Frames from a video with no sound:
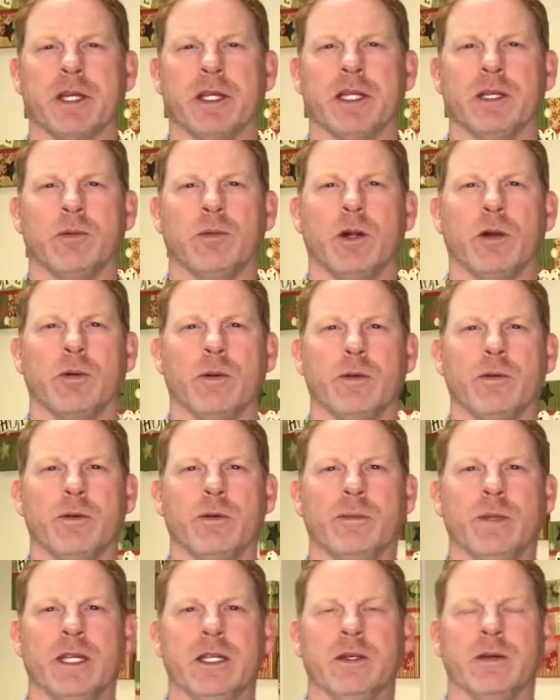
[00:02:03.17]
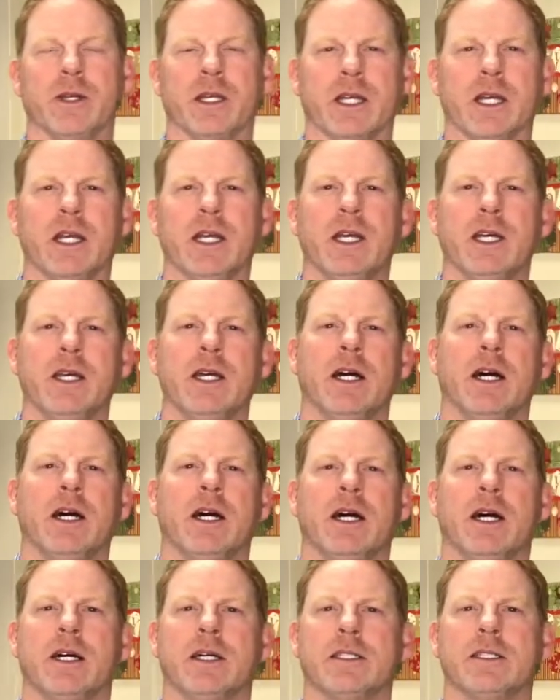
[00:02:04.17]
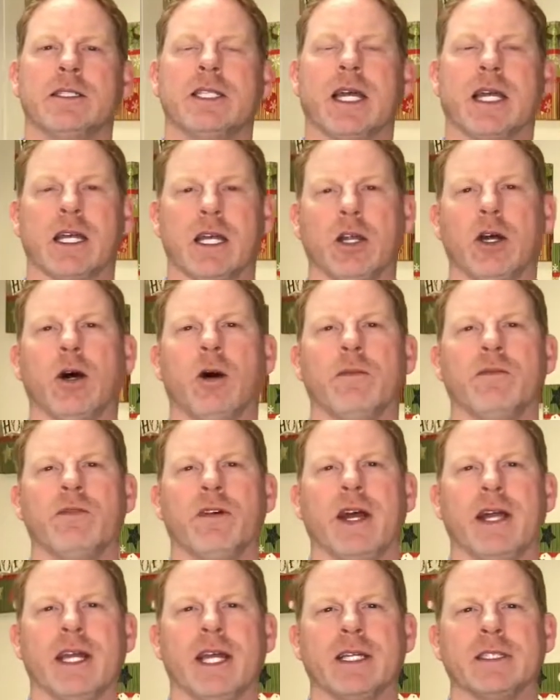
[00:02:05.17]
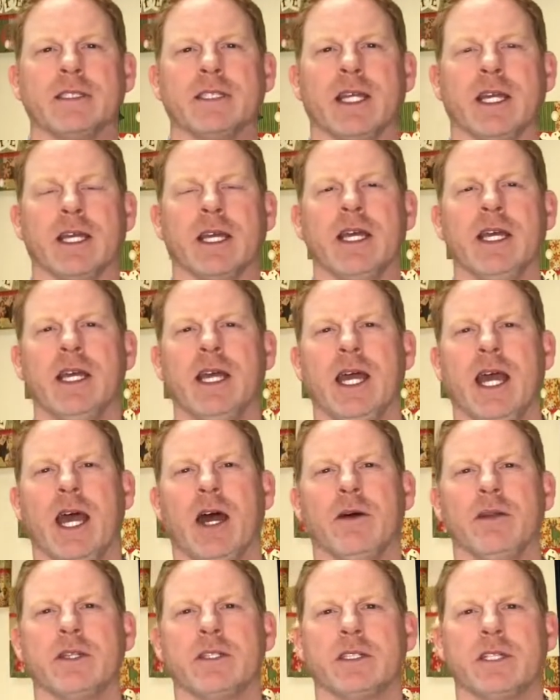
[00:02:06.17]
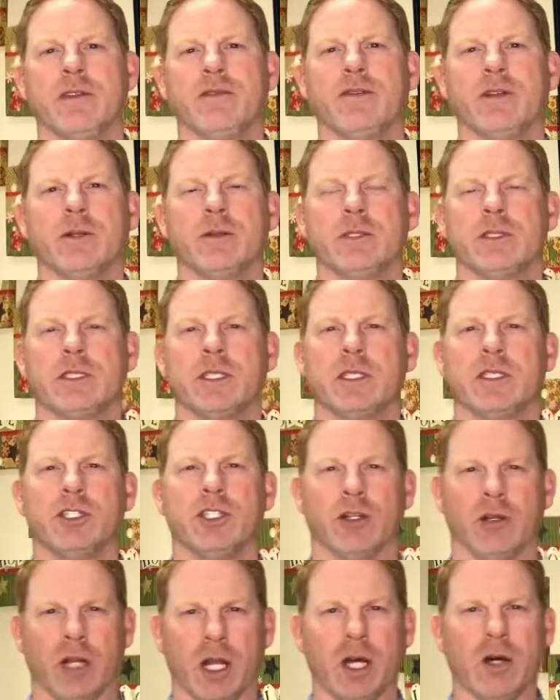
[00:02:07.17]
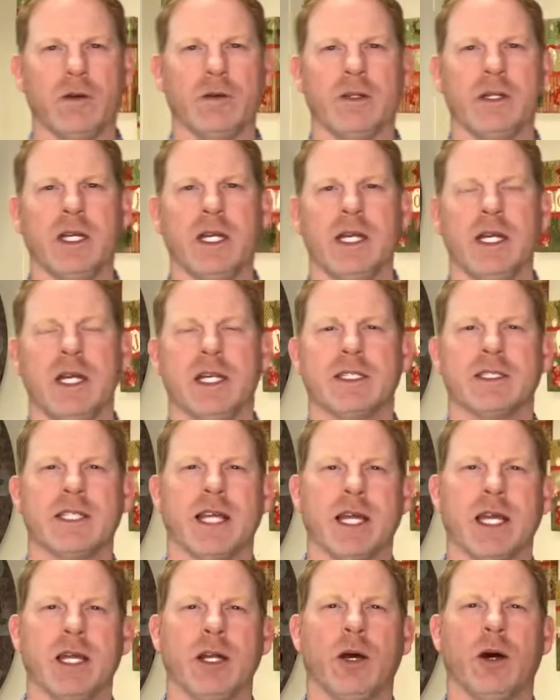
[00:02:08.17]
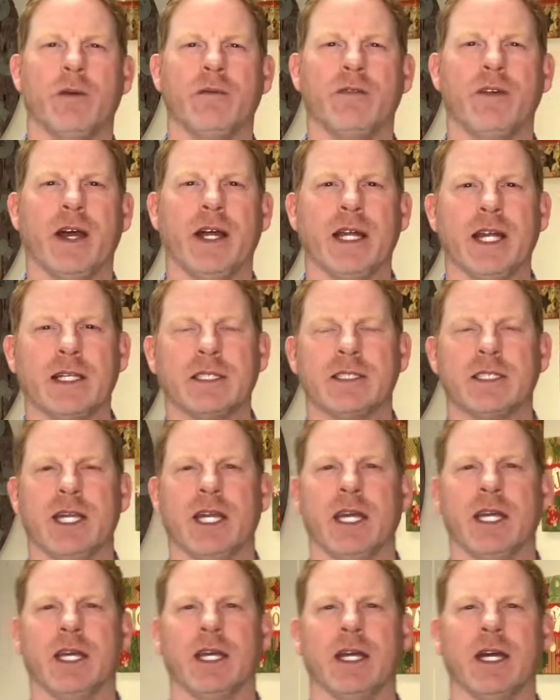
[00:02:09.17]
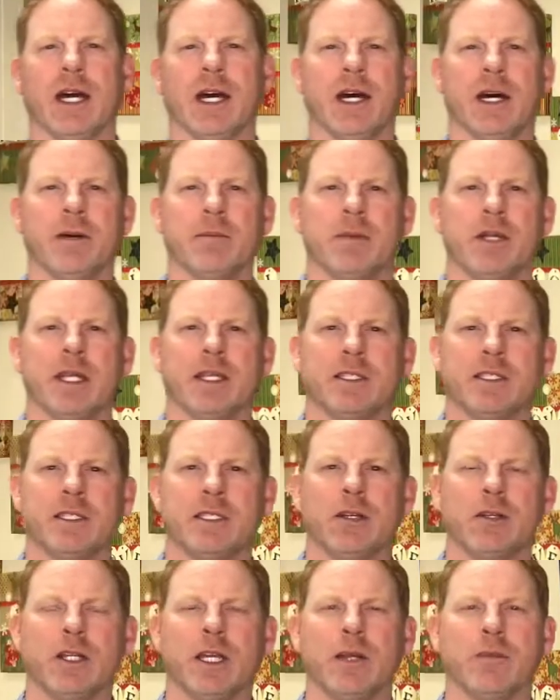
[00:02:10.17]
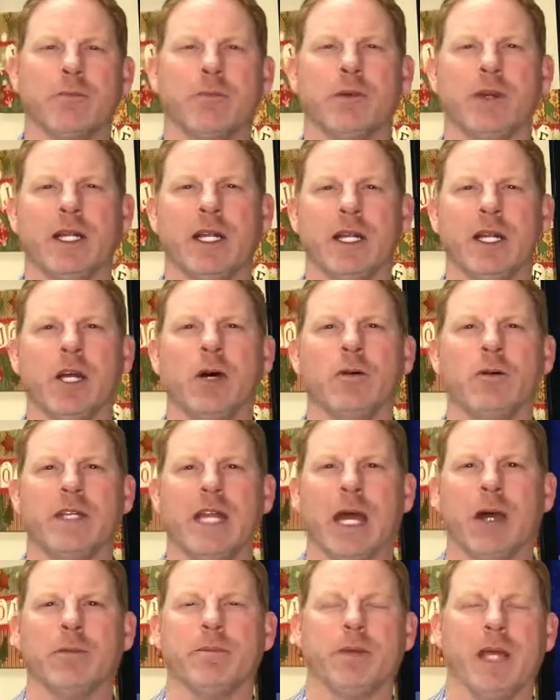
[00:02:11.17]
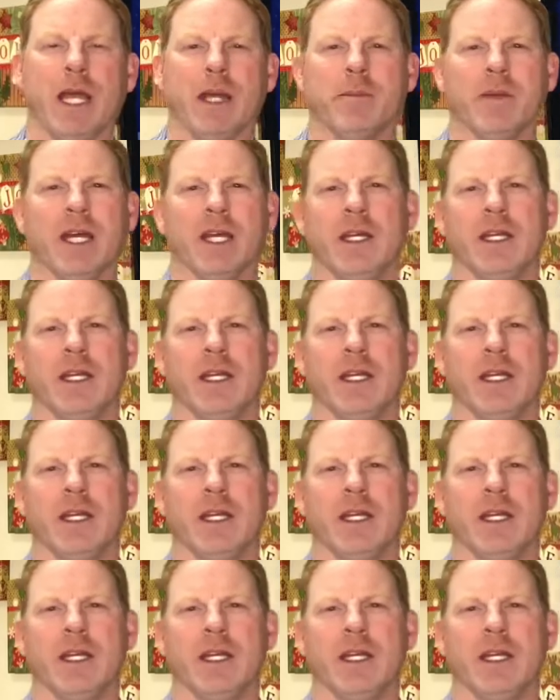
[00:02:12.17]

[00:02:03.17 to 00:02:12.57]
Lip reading: where we would be doing second home financing. How this influences your loan: second home financing can still get pretty low down payment.